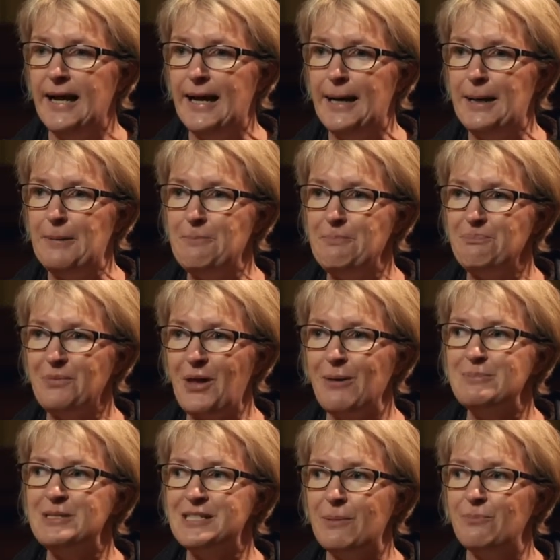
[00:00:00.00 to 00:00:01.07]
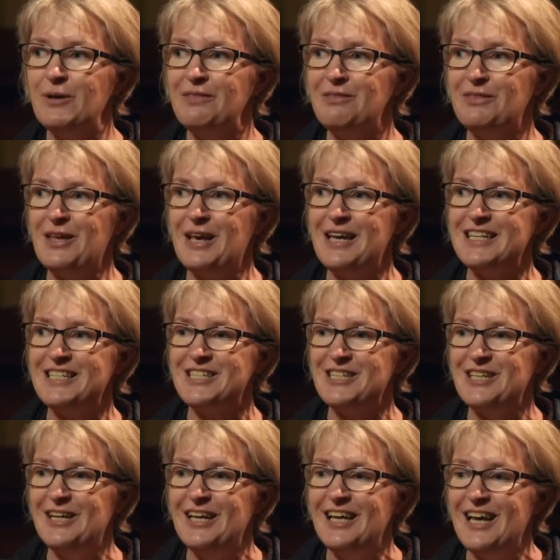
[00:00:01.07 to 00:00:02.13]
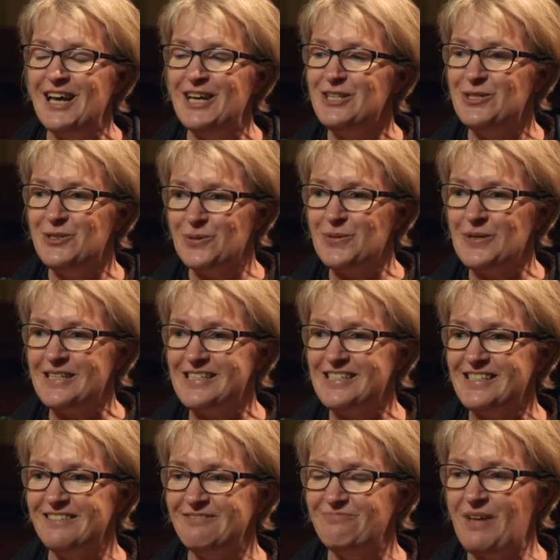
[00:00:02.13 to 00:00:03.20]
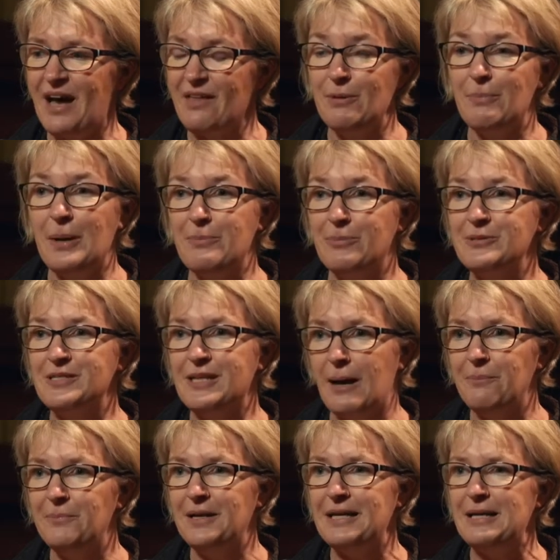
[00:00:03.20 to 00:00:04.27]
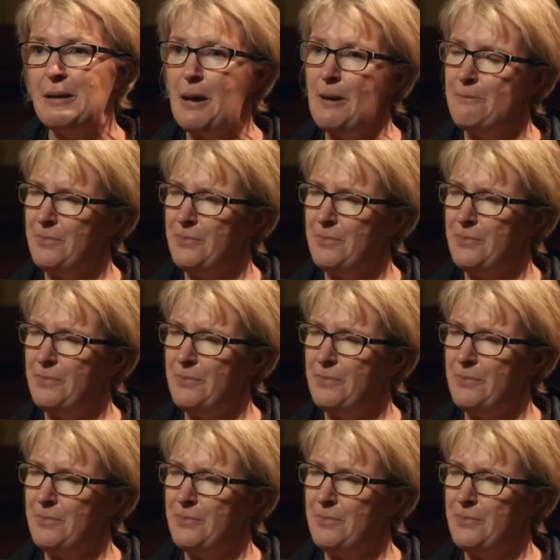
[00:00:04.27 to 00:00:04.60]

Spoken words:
I'm someone that enjoys other people's company,